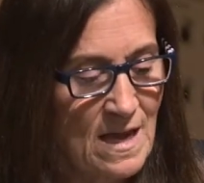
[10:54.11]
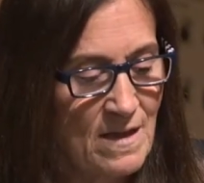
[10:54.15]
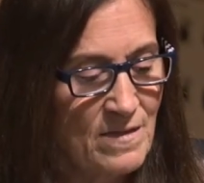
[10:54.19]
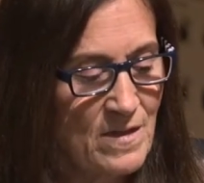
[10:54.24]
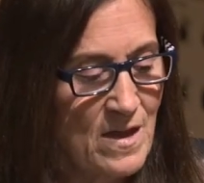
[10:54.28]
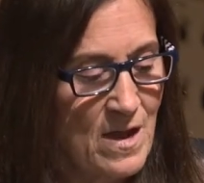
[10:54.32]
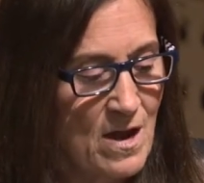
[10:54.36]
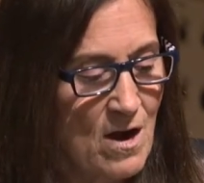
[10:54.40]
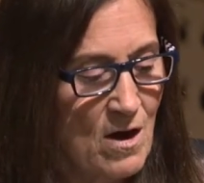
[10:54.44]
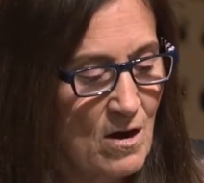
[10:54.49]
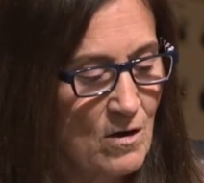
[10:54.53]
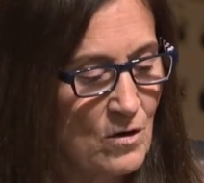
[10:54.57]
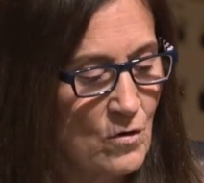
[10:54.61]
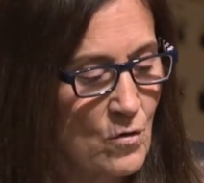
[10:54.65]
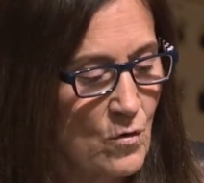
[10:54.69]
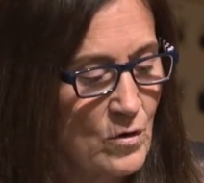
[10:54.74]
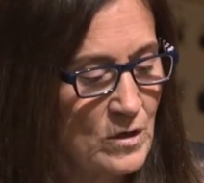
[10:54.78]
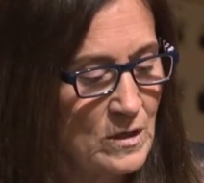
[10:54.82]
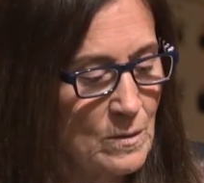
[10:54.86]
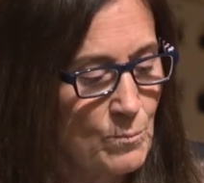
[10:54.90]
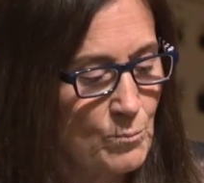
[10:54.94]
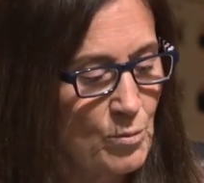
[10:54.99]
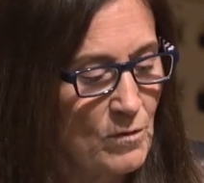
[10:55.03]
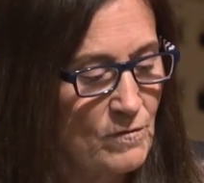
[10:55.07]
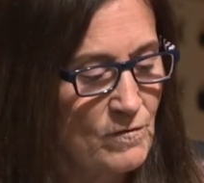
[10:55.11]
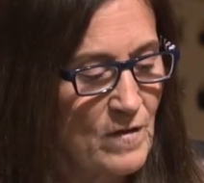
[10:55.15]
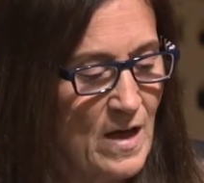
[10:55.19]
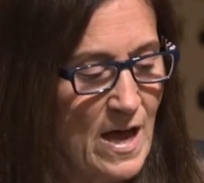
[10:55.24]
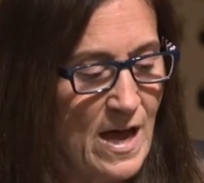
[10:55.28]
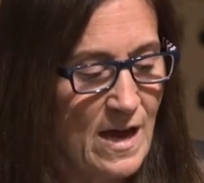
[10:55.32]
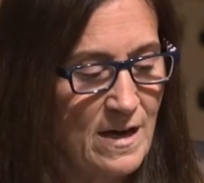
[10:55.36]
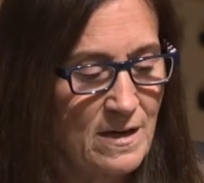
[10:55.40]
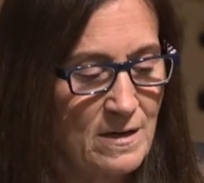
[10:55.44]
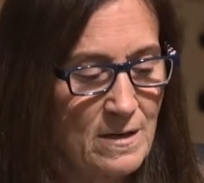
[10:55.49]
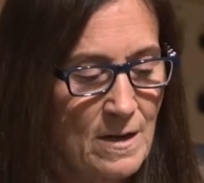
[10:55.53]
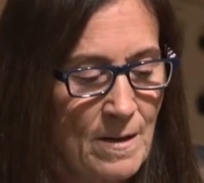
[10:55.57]
and they are going to
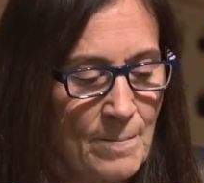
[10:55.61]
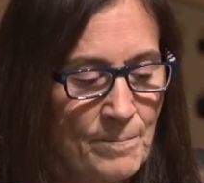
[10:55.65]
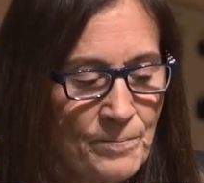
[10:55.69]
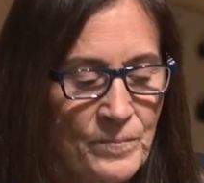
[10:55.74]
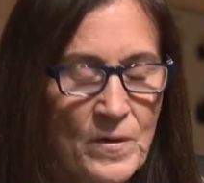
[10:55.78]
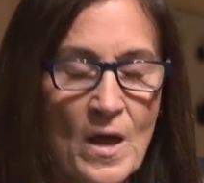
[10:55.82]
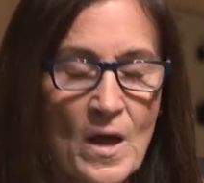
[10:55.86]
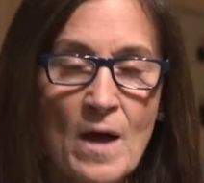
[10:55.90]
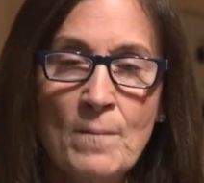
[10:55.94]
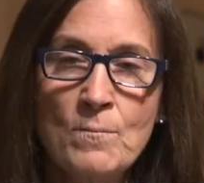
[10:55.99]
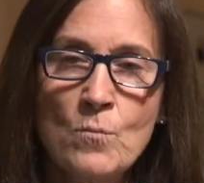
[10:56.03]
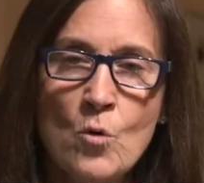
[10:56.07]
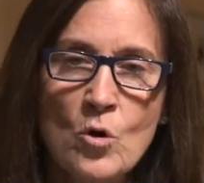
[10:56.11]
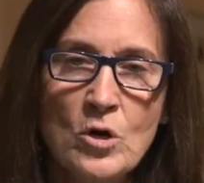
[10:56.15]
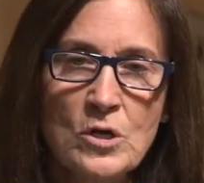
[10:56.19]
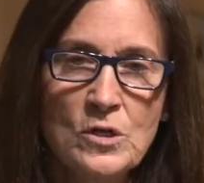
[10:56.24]
provide a more